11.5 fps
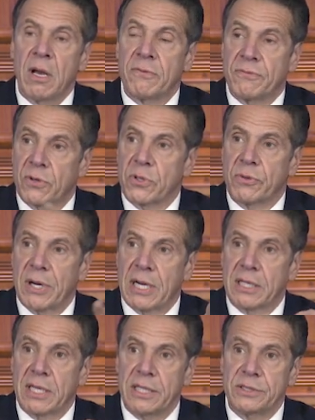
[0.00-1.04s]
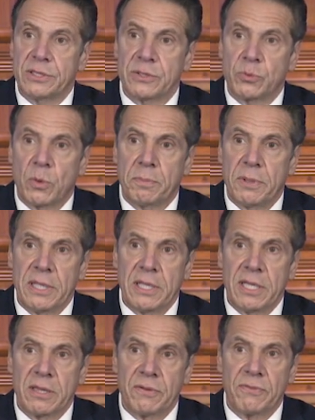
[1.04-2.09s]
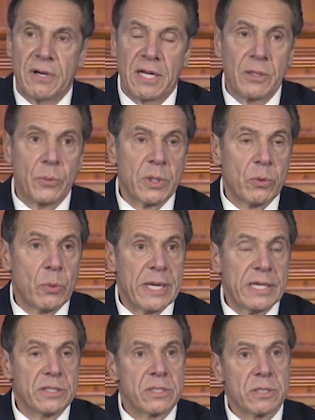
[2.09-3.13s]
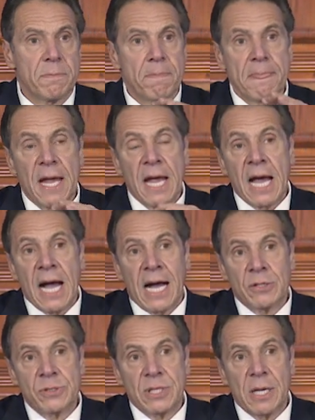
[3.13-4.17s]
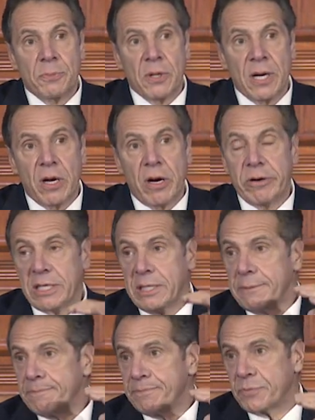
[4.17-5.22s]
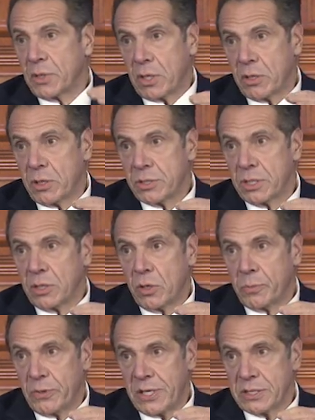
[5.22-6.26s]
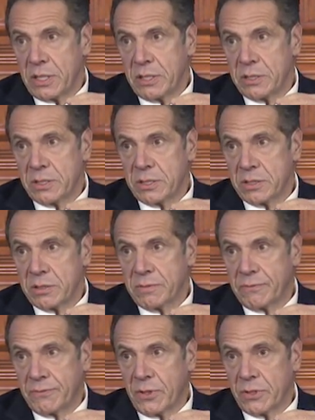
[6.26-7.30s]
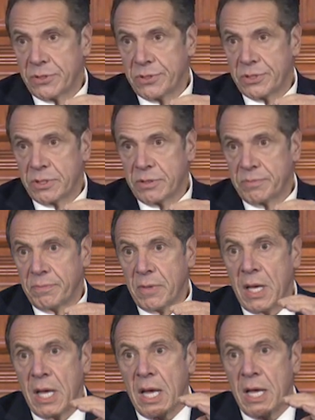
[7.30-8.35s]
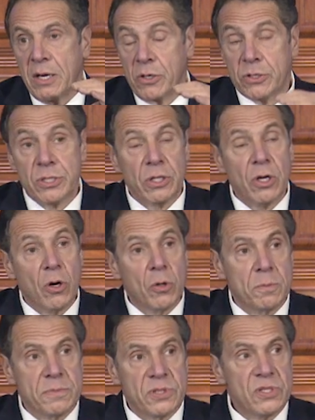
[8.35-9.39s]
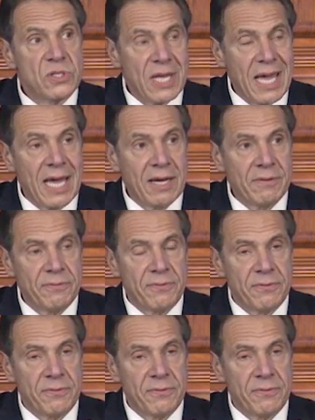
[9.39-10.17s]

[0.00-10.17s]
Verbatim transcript: Further allocations will be in the following weeks. Our state priority, nursing home residents first, nursing home staff.